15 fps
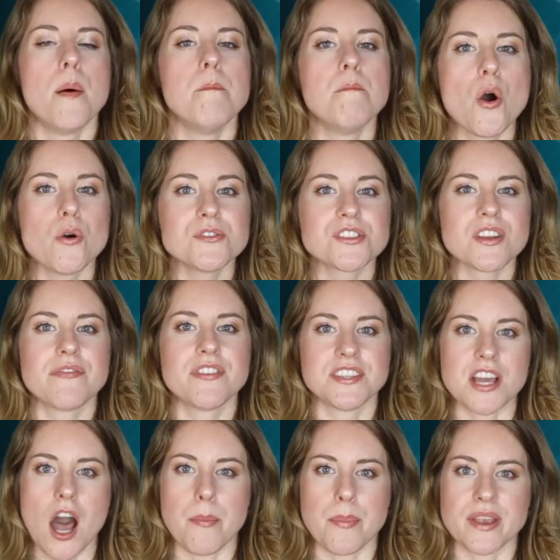Most of the
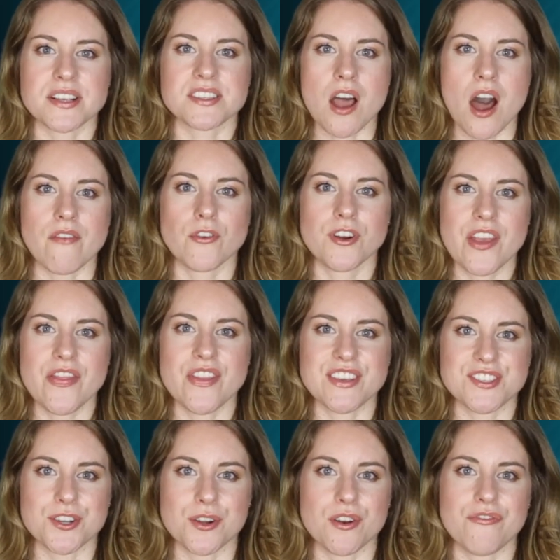topics covered in
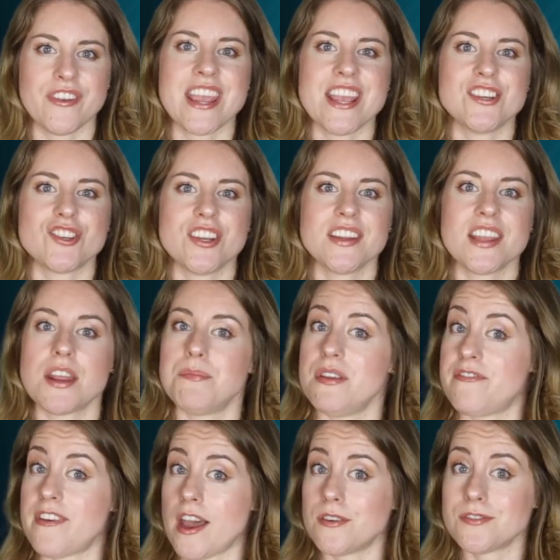this certification can be
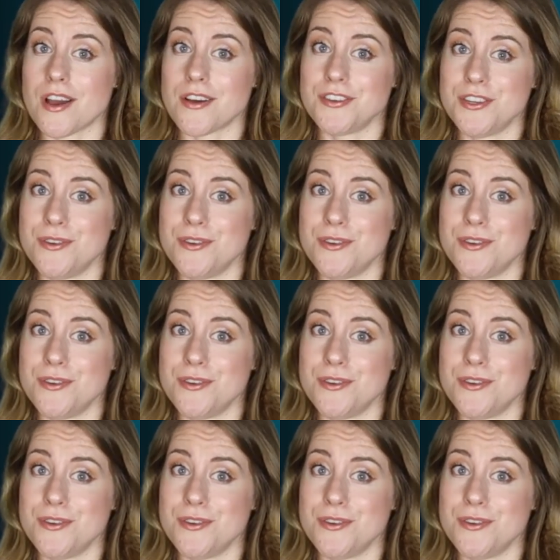found on